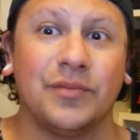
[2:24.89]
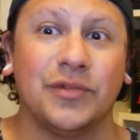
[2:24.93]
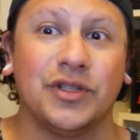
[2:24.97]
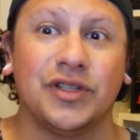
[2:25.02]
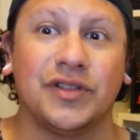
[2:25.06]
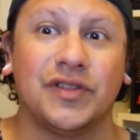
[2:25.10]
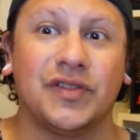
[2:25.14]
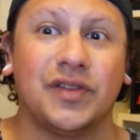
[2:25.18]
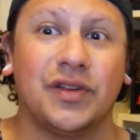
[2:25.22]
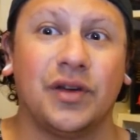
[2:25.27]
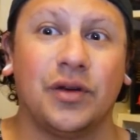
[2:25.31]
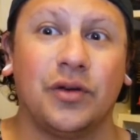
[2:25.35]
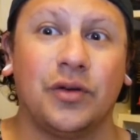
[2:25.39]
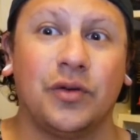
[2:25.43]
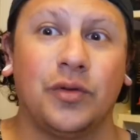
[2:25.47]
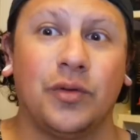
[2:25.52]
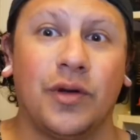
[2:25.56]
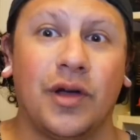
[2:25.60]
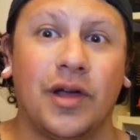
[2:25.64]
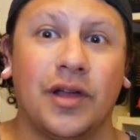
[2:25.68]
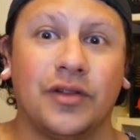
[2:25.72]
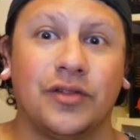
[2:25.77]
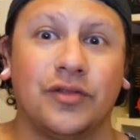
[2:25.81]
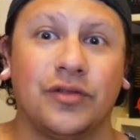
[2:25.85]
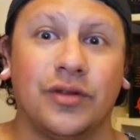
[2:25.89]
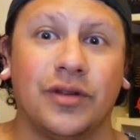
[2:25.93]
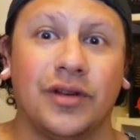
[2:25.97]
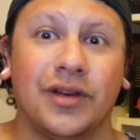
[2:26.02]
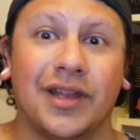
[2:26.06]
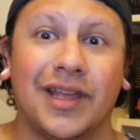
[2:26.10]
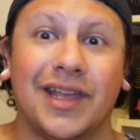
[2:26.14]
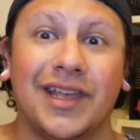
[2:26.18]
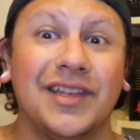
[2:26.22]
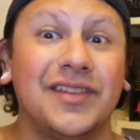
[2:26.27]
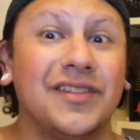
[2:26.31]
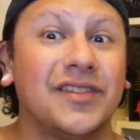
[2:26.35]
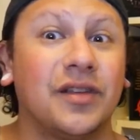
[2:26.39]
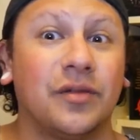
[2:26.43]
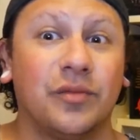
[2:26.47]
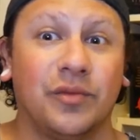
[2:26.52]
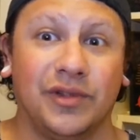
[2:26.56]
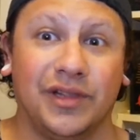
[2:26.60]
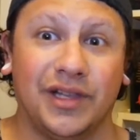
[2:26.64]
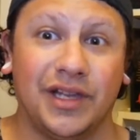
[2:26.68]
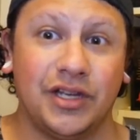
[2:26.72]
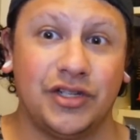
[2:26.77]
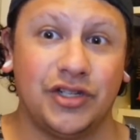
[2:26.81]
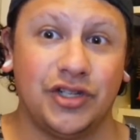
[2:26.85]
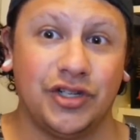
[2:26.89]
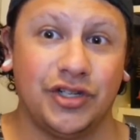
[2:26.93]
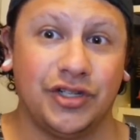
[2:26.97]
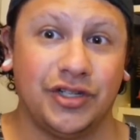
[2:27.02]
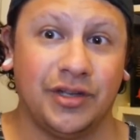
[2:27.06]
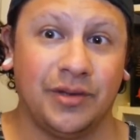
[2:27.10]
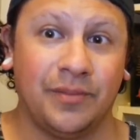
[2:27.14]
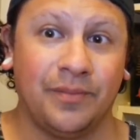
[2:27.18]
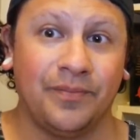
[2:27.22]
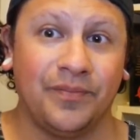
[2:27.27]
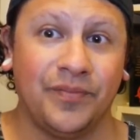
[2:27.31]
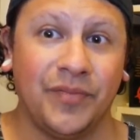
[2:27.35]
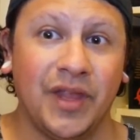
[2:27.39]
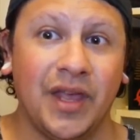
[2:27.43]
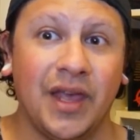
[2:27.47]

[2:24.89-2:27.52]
Just 0 to 100, instant relationship.